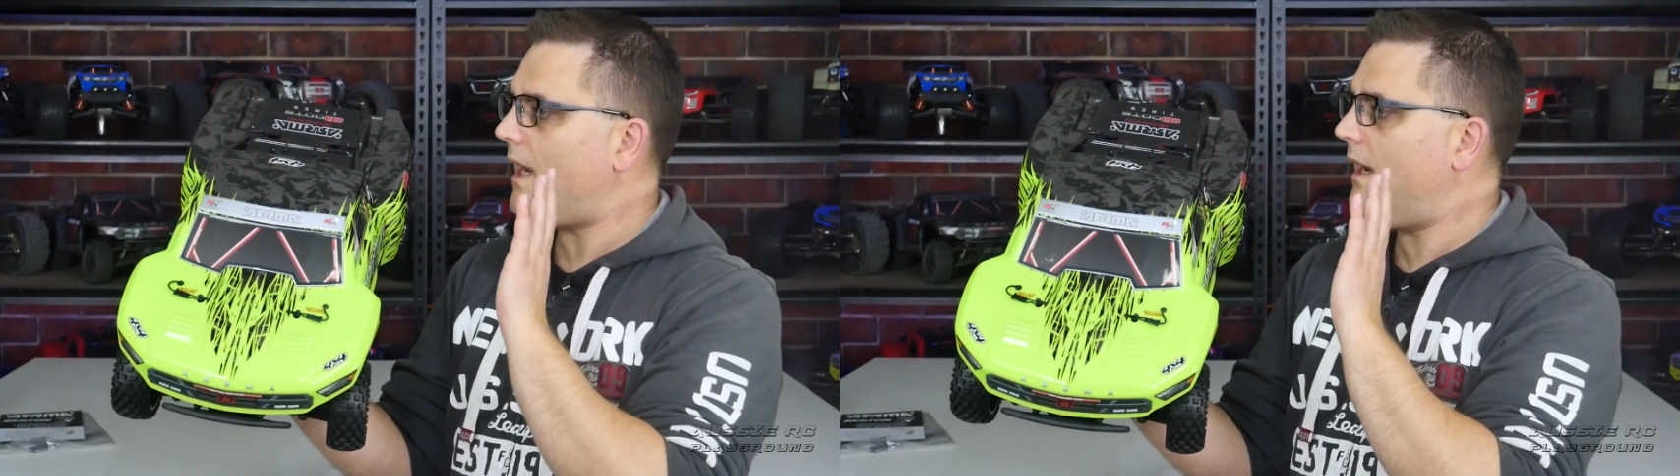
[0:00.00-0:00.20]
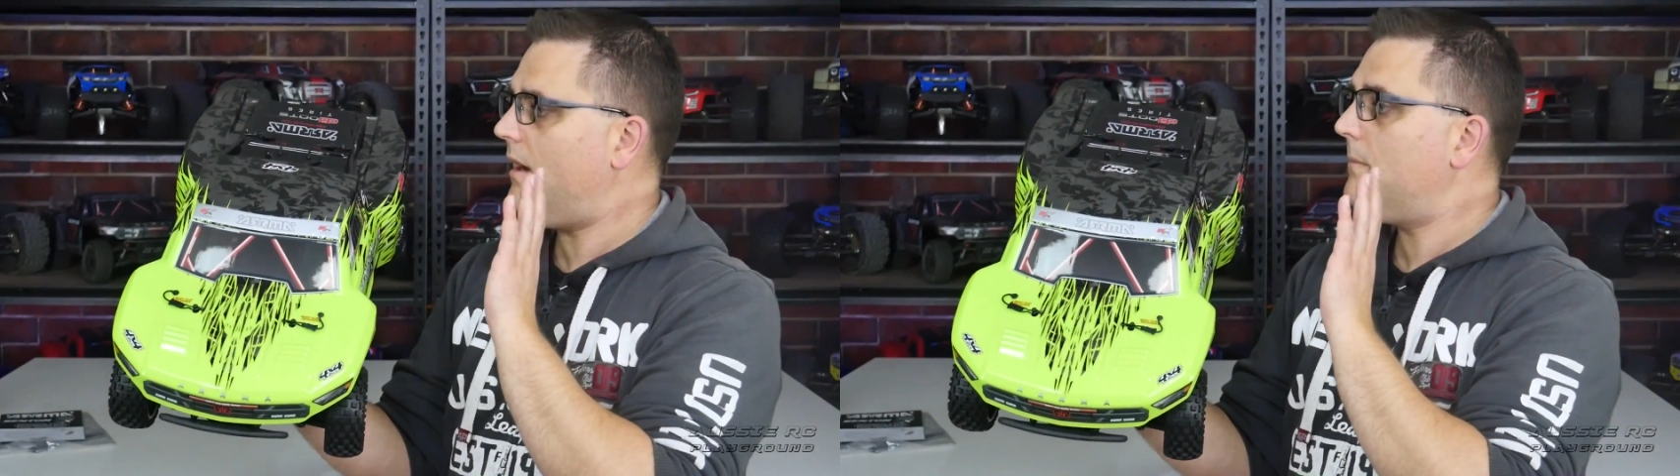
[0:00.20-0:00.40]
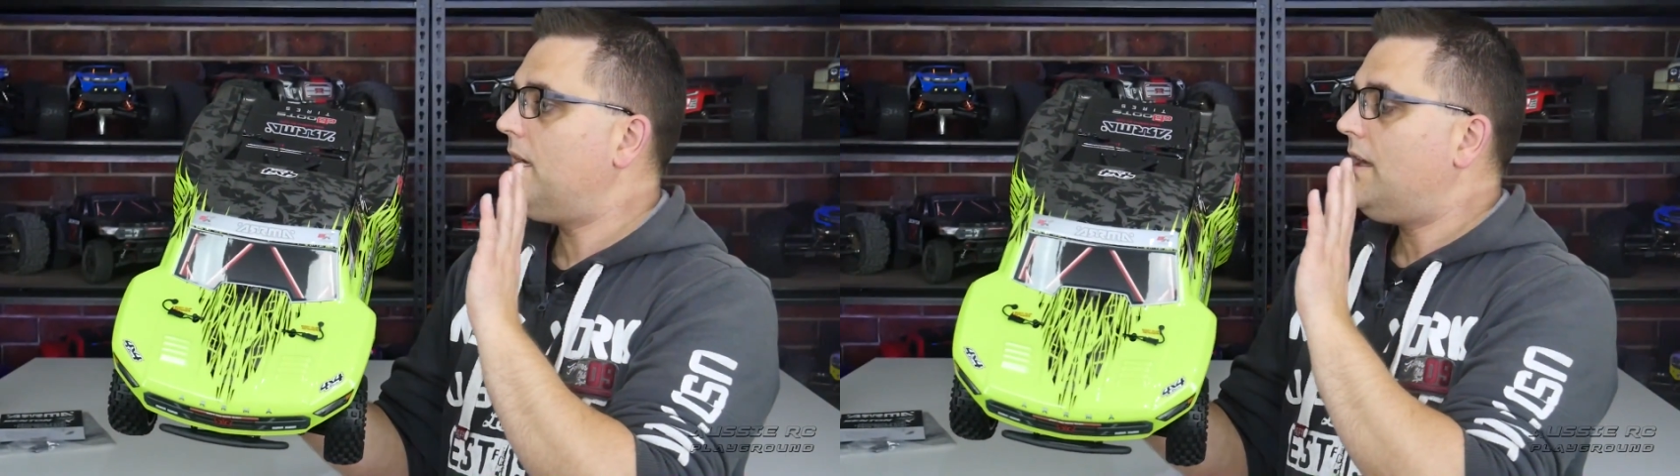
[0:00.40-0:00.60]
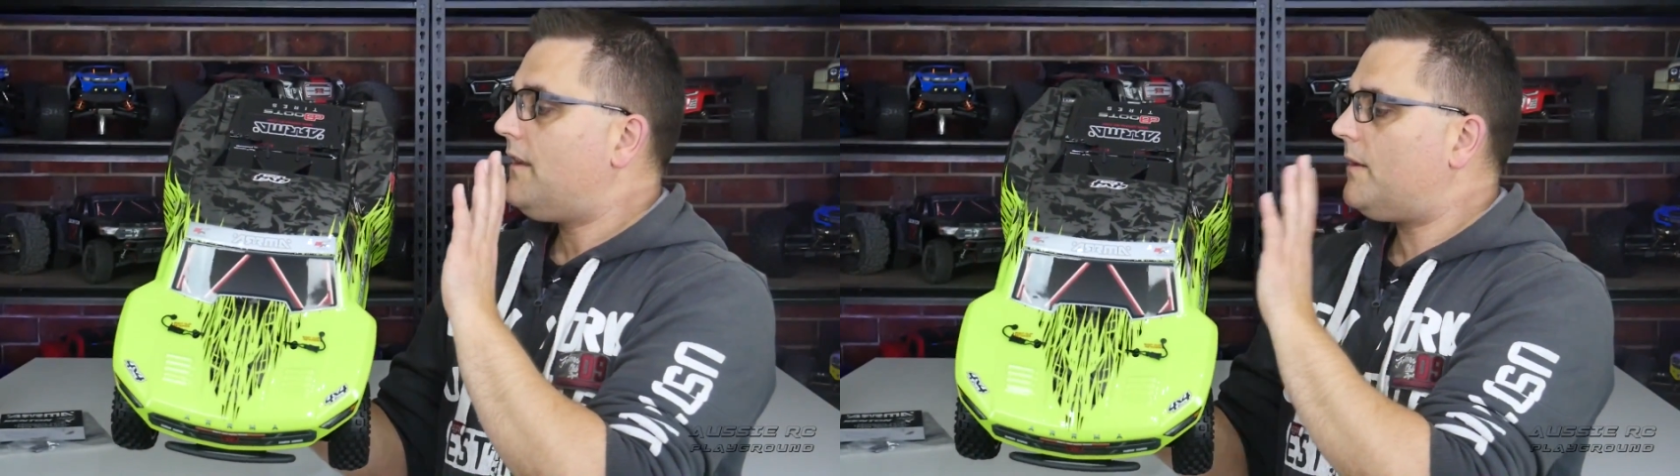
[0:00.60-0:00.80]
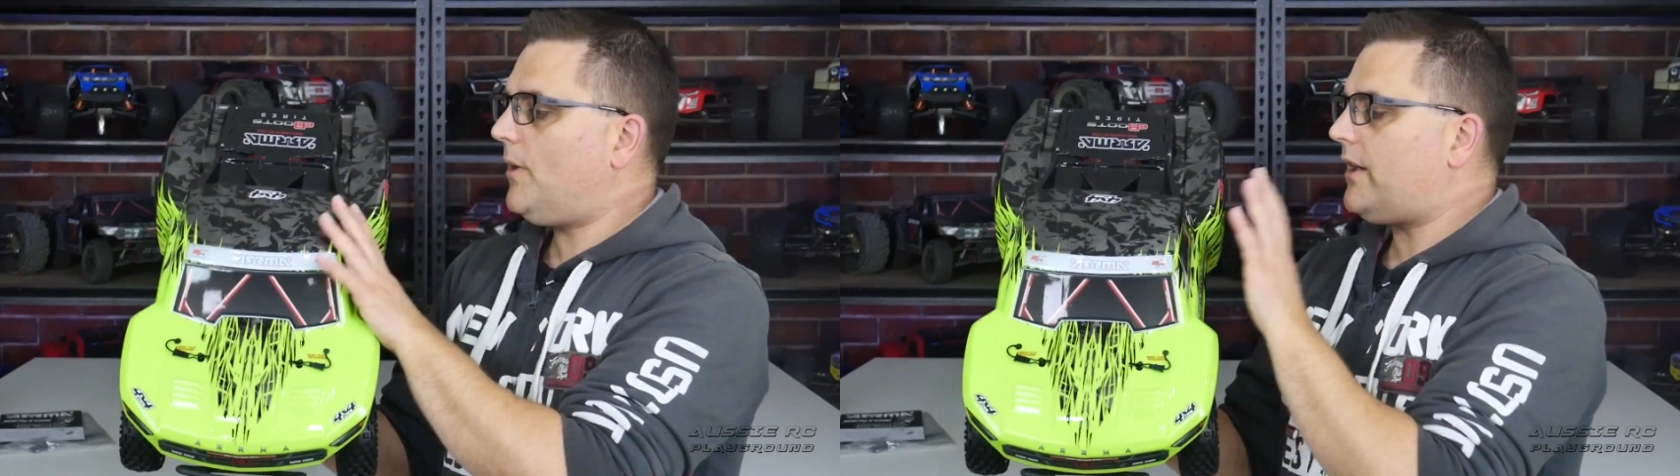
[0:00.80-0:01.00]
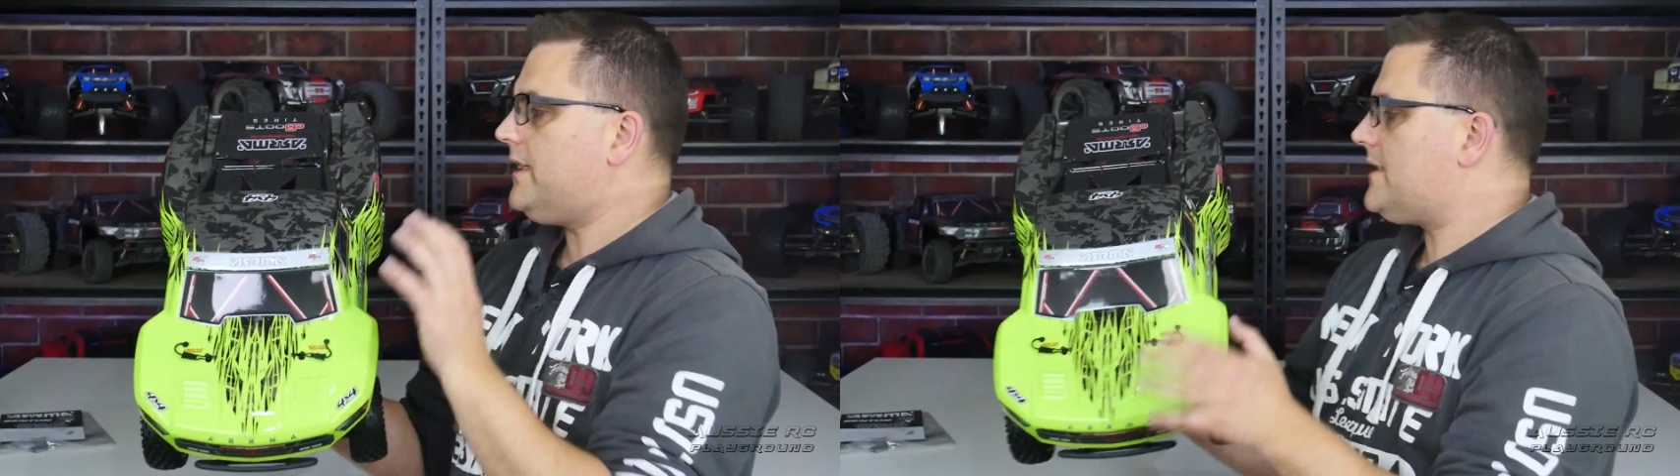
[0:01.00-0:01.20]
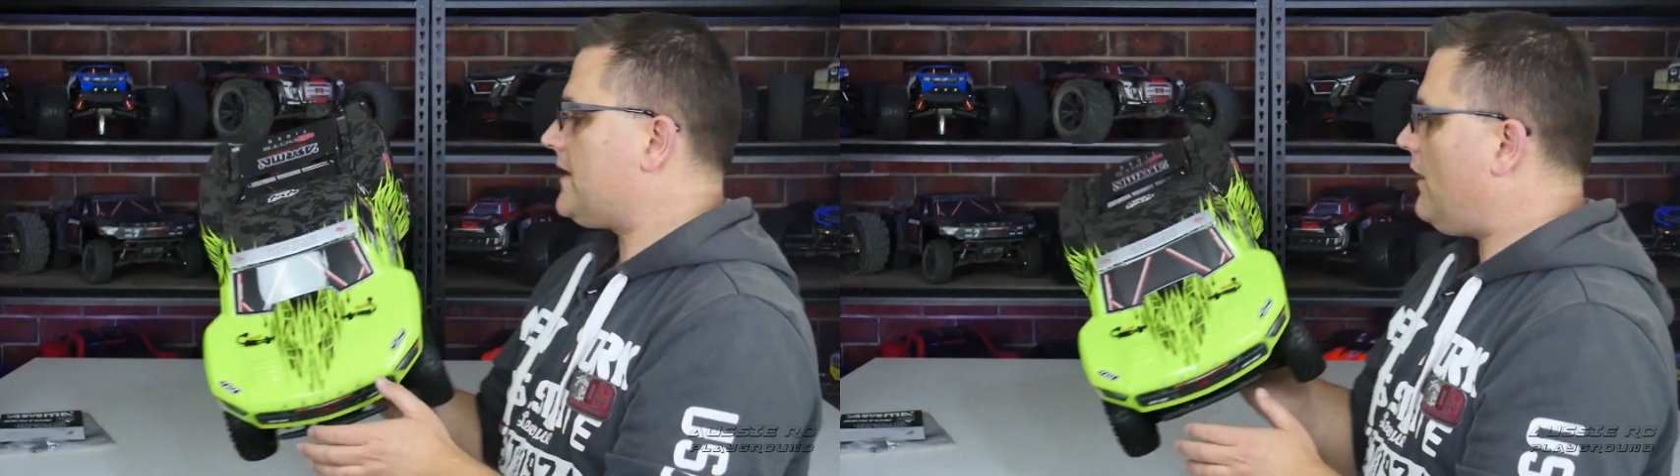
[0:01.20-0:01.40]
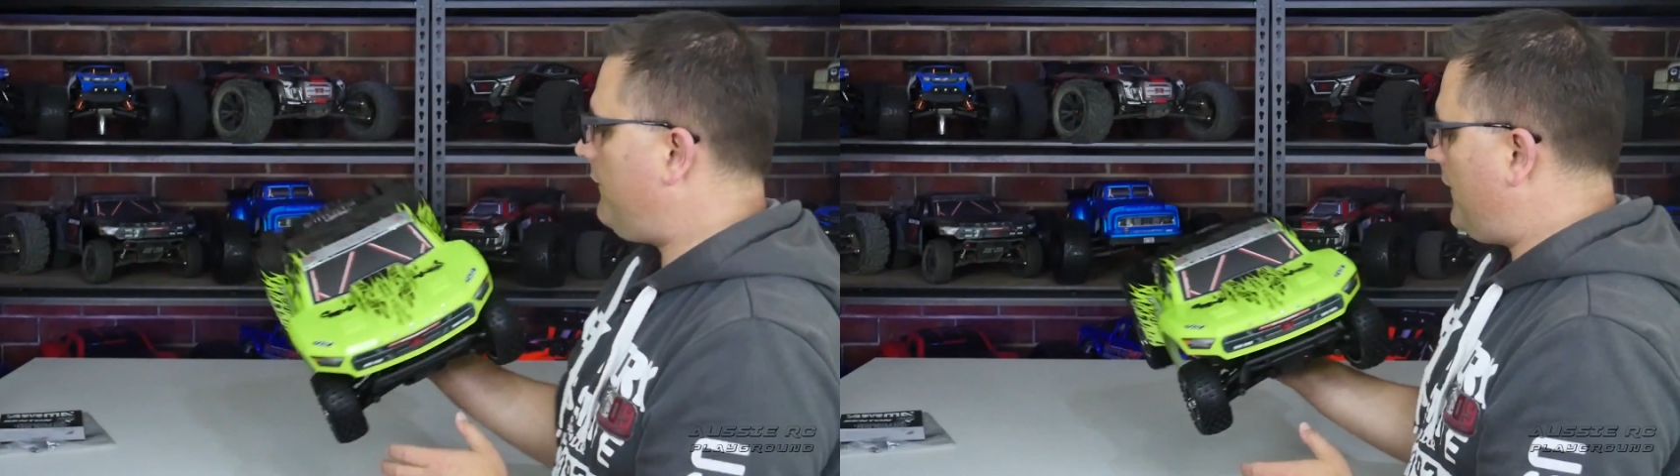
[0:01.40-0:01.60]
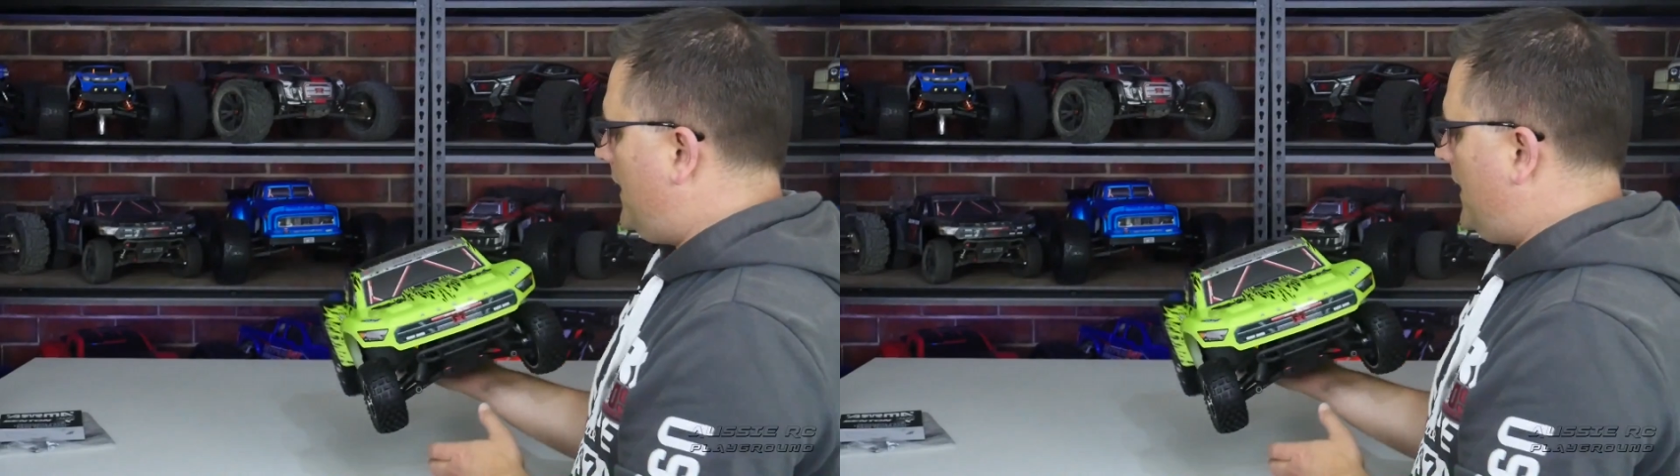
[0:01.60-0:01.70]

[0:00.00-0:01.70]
The body itself,